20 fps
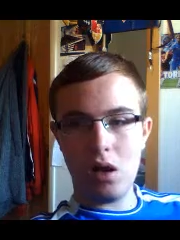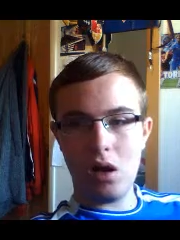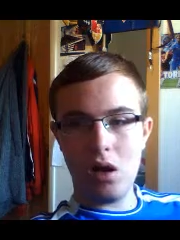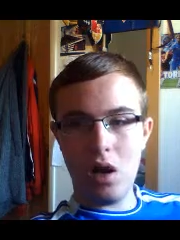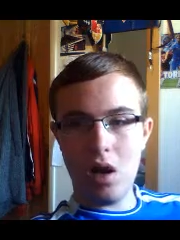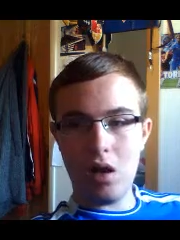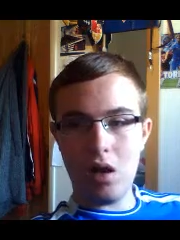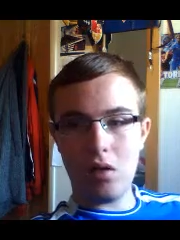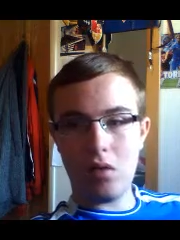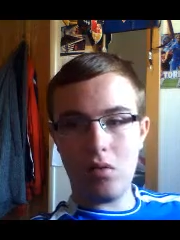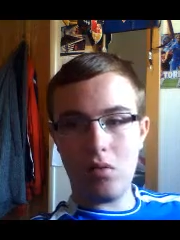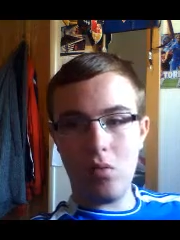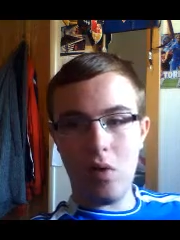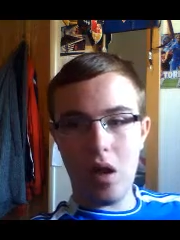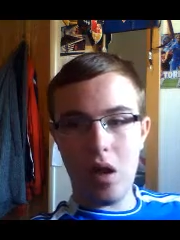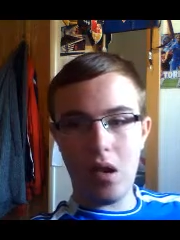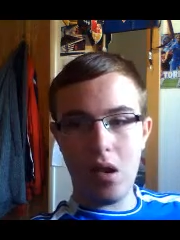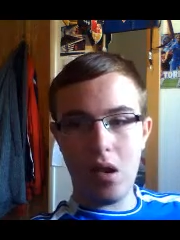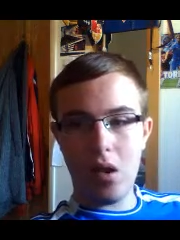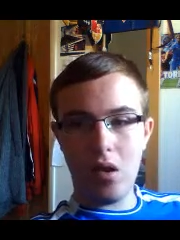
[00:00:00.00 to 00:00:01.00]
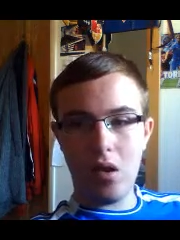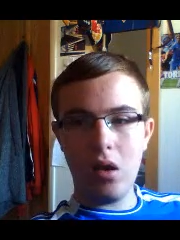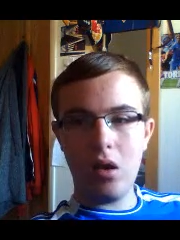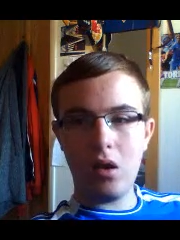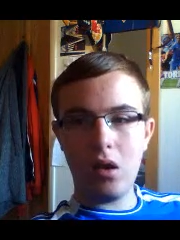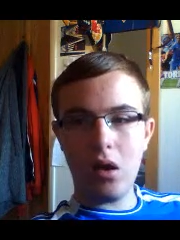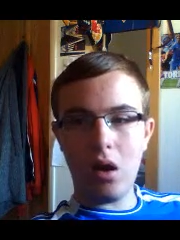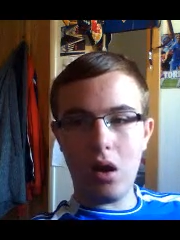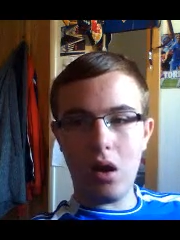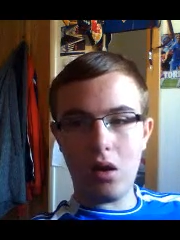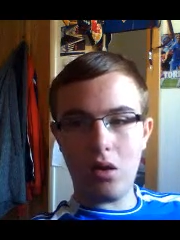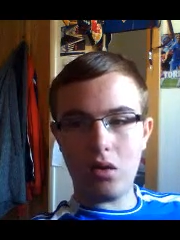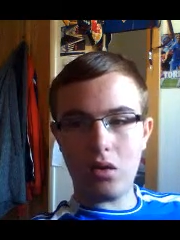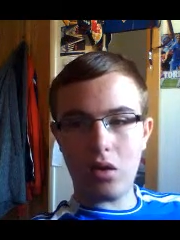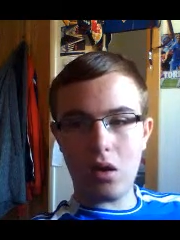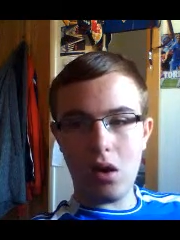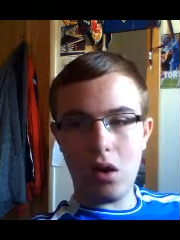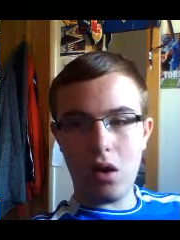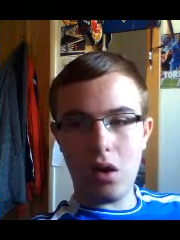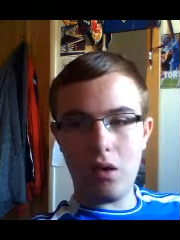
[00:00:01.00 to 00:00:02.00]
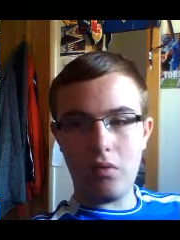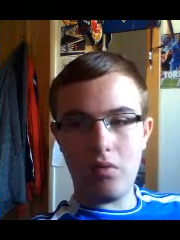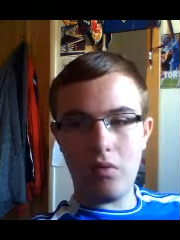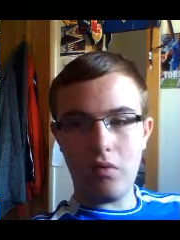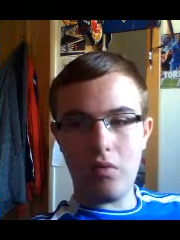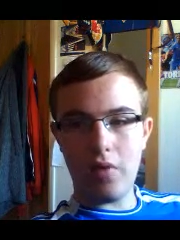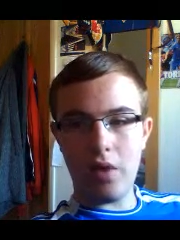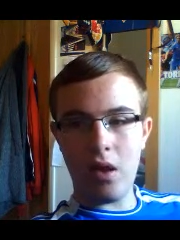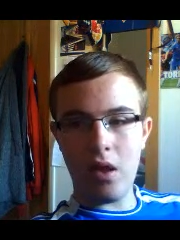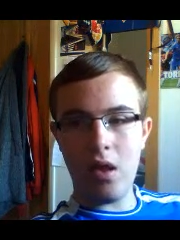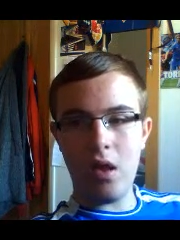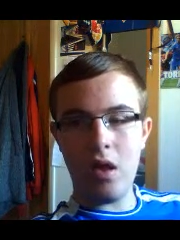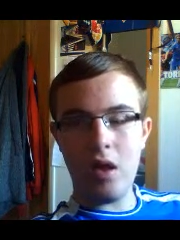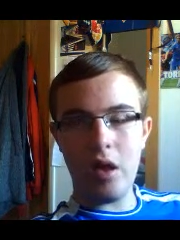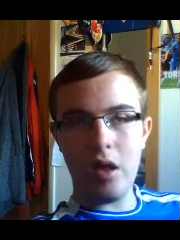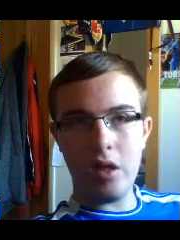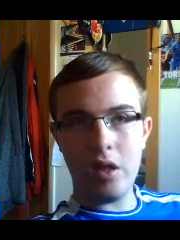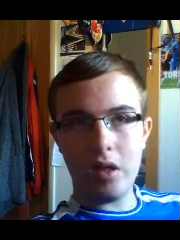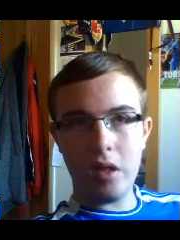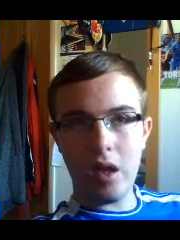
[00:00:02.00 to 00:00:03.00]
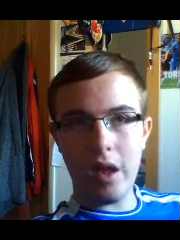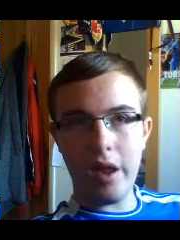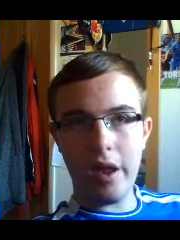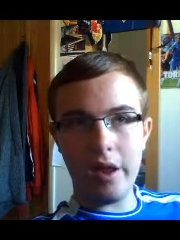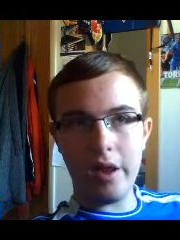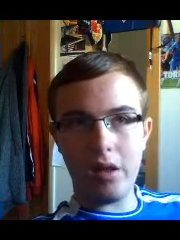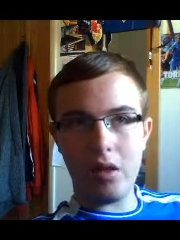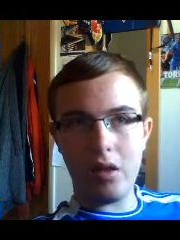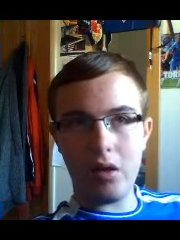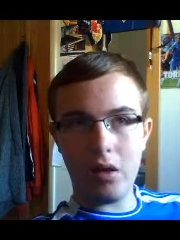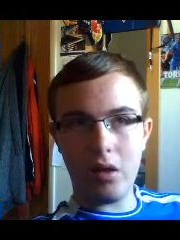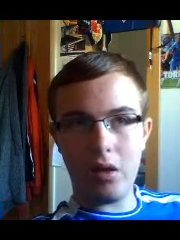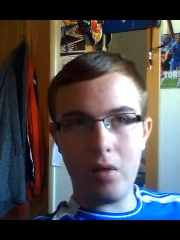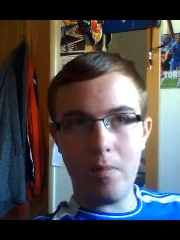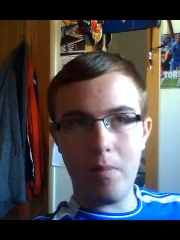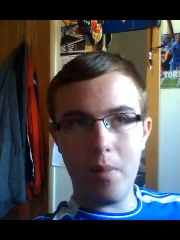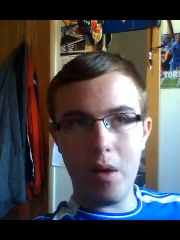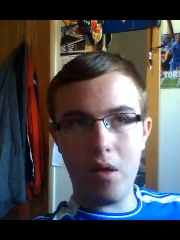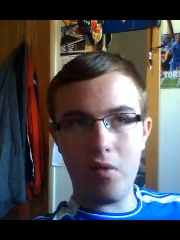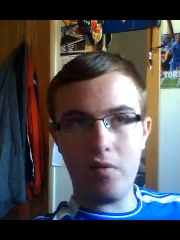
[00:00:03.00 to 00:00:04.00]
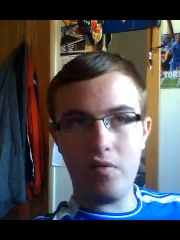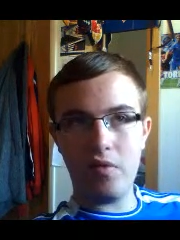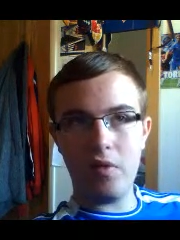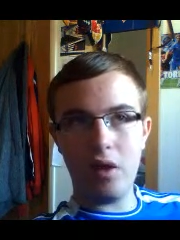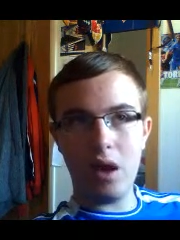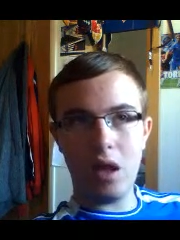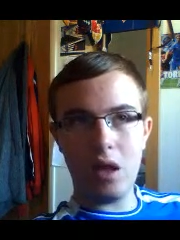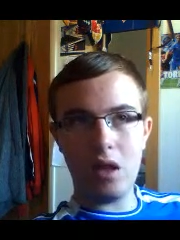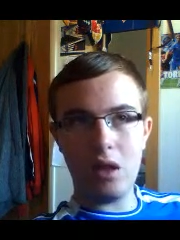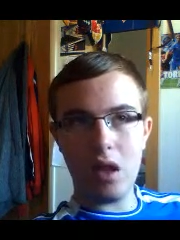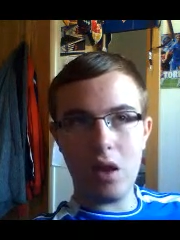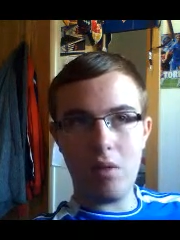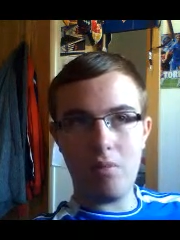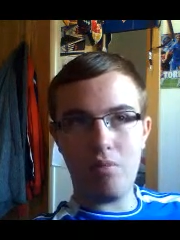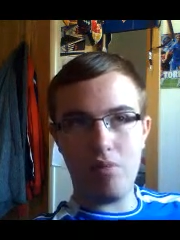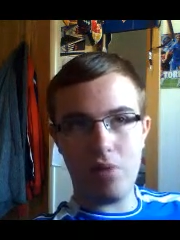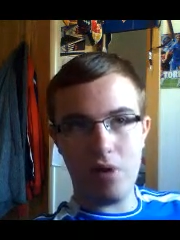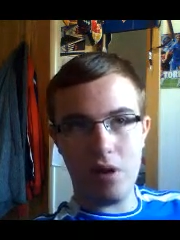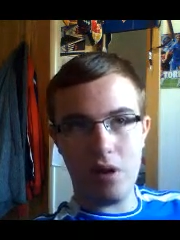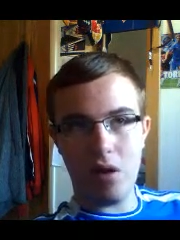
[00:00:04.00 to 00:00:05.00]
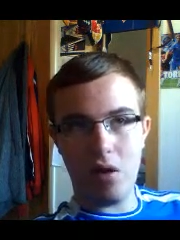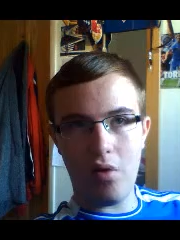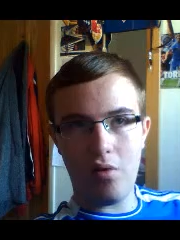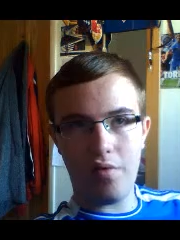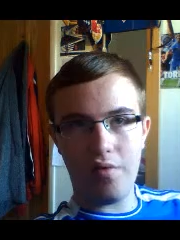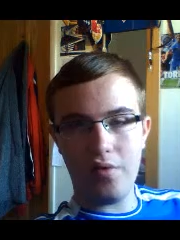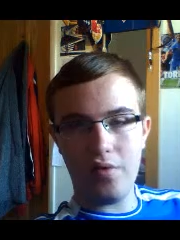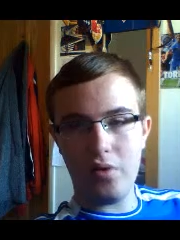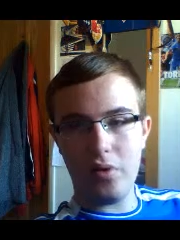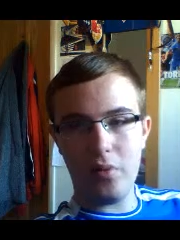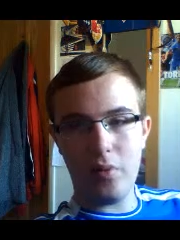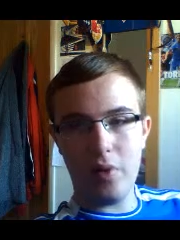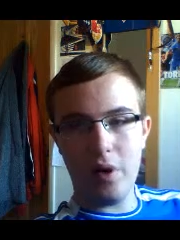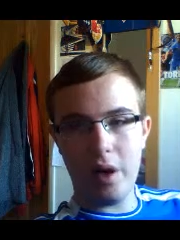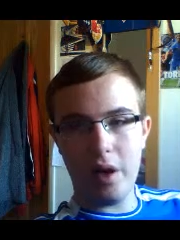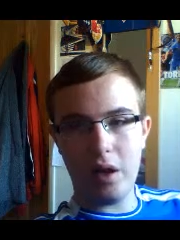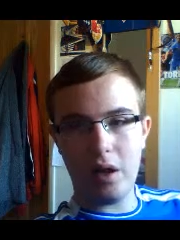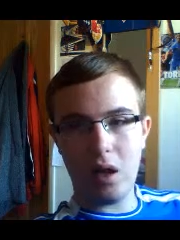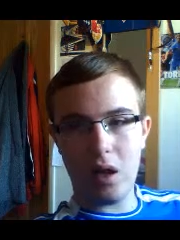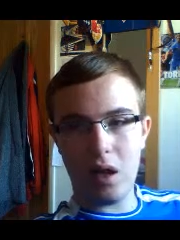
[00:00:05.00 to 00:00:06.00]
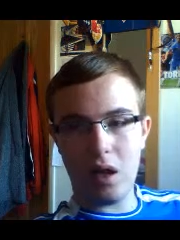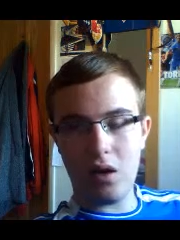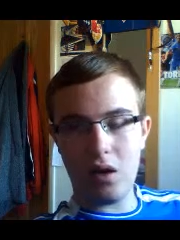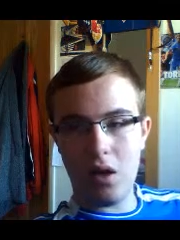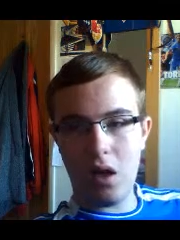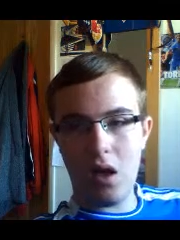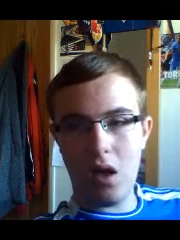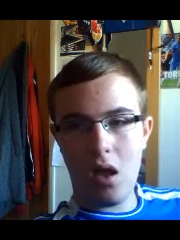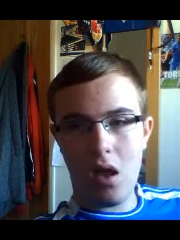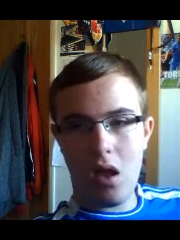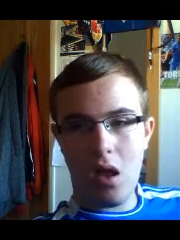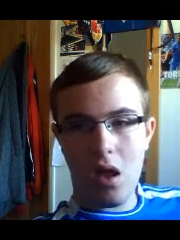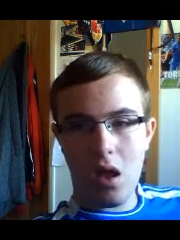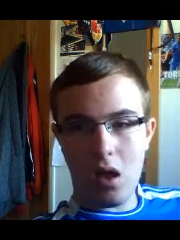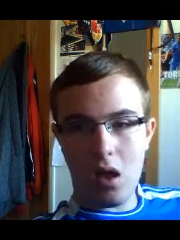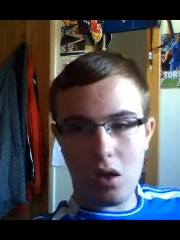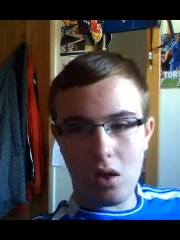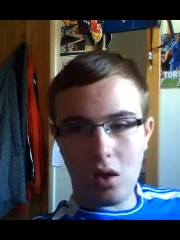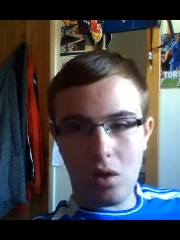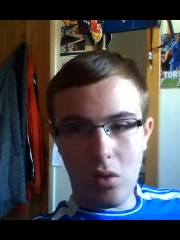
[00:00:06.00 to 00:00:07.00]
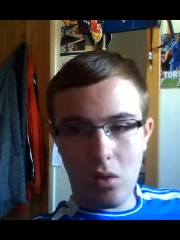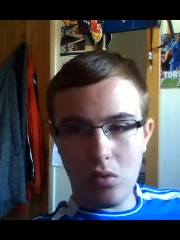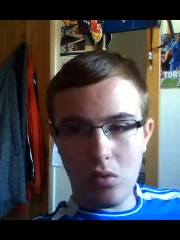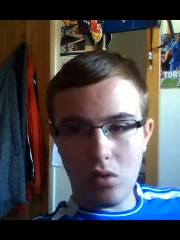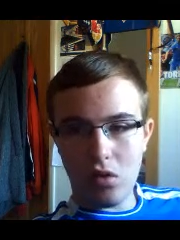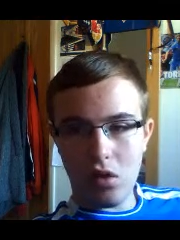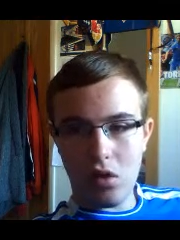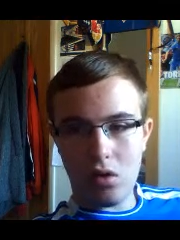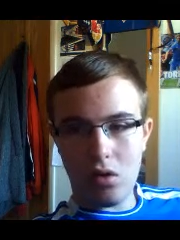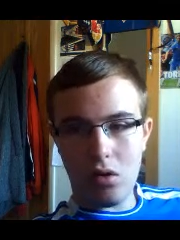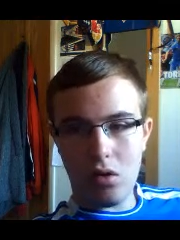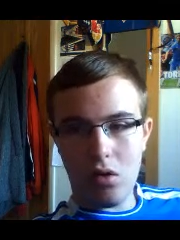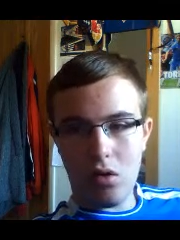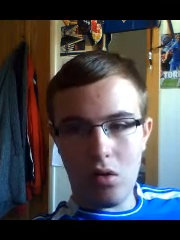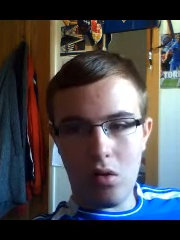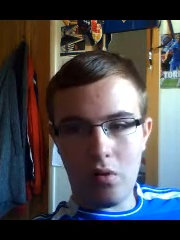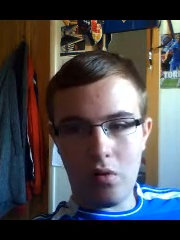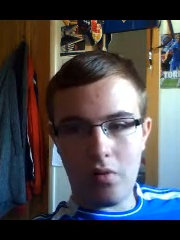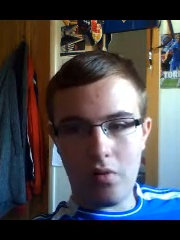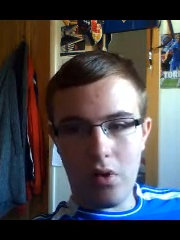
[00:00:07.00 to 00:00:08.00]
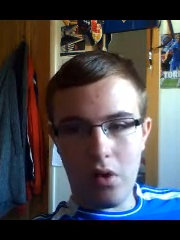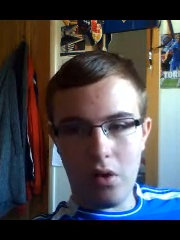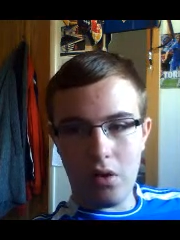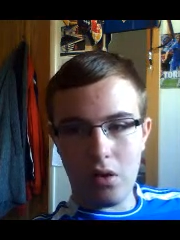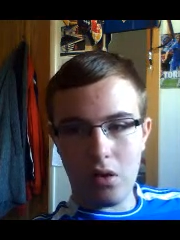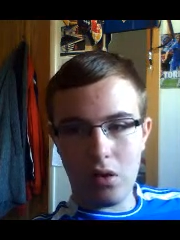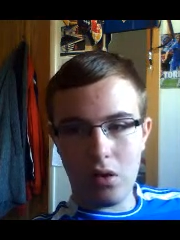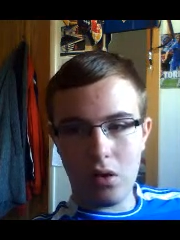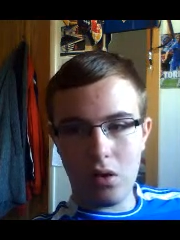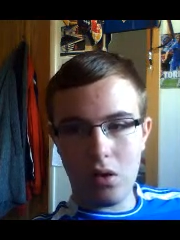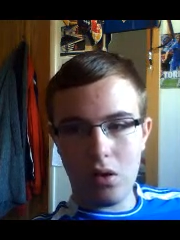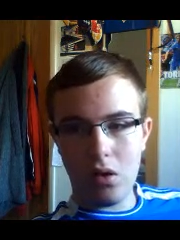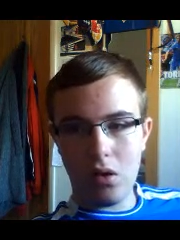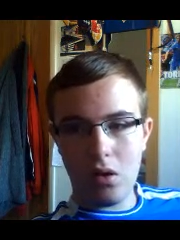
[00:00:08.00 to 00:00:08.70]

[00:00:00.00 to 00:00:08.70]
Like when cars collide with it, it takes like a bit of debris off the wing and it causes a lot of like